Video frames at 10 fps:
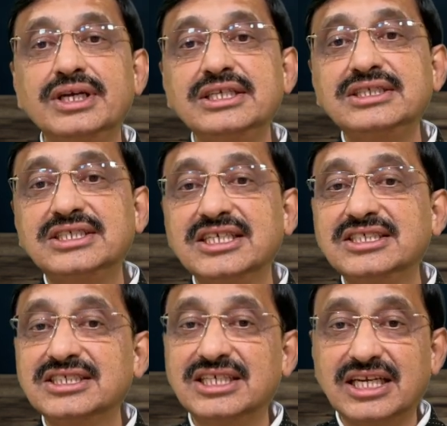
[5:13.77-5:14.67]
in such
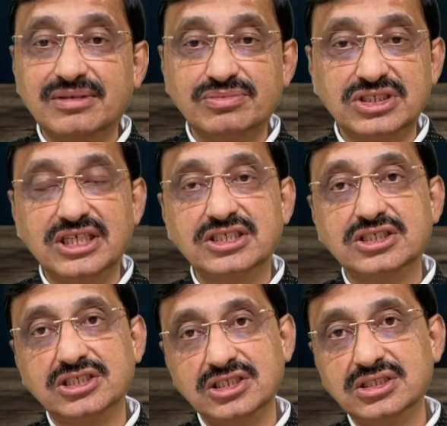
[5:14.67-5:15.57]
a
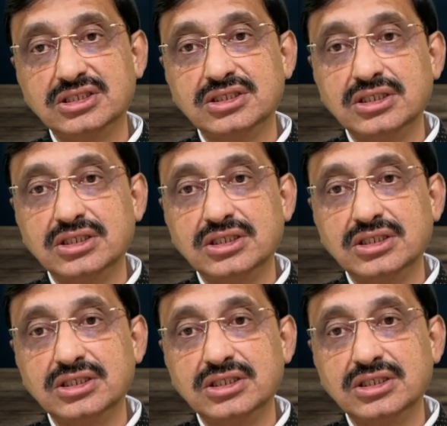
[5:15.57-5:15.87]
circumstances,